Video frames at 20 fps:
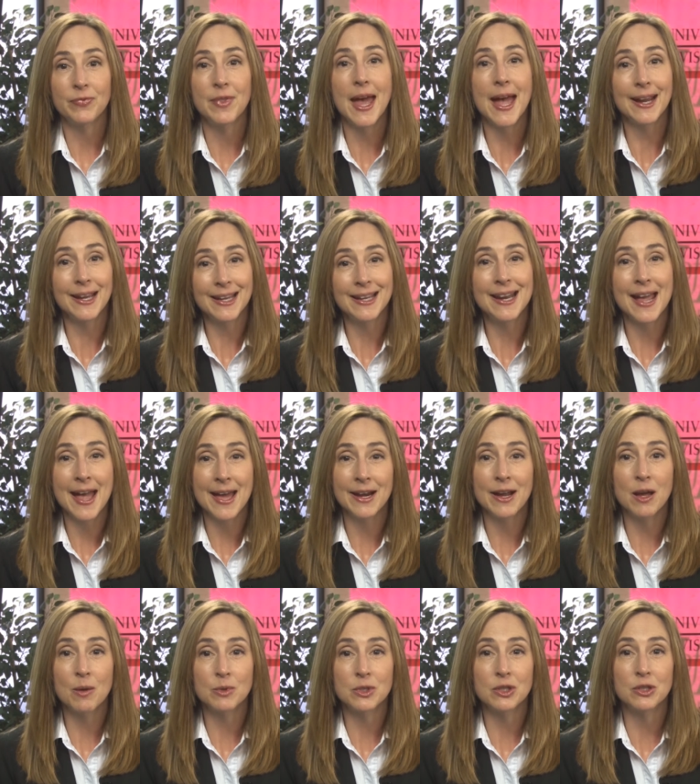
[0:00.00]
That can add
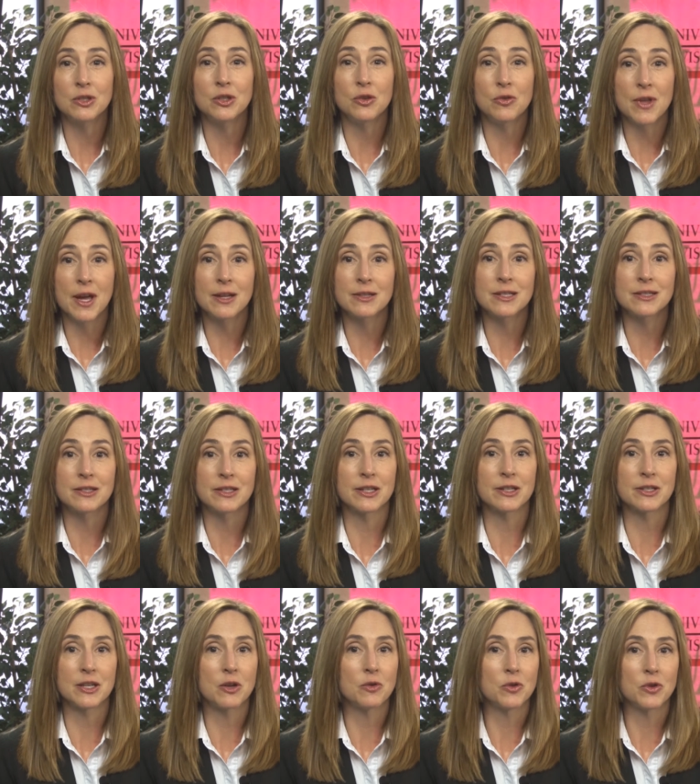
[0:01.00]
up to two thousand
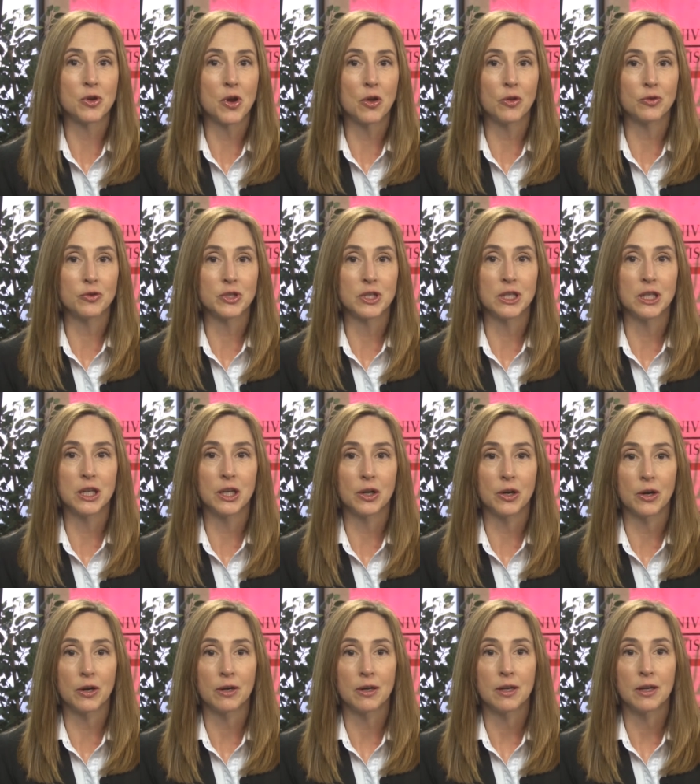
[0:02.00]
six hundred dollars a
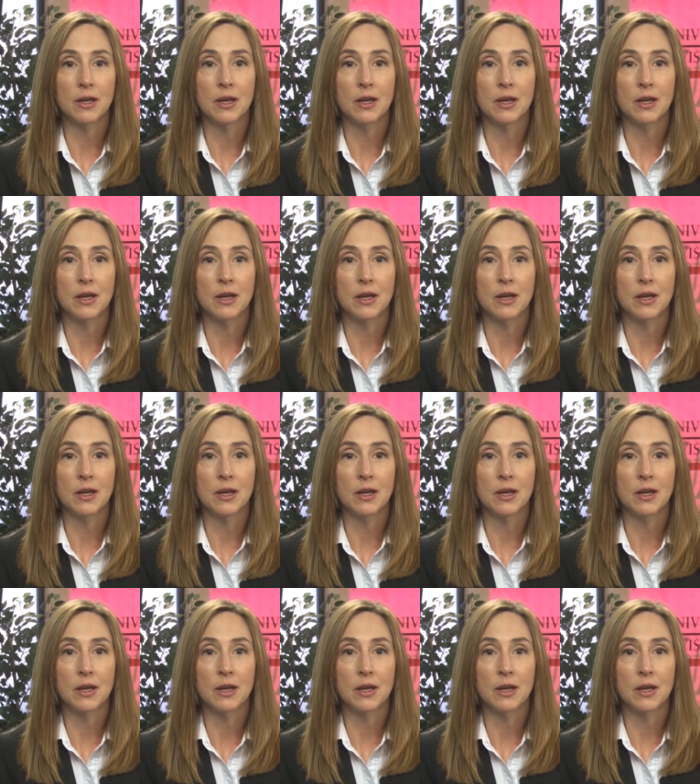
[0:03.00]
year.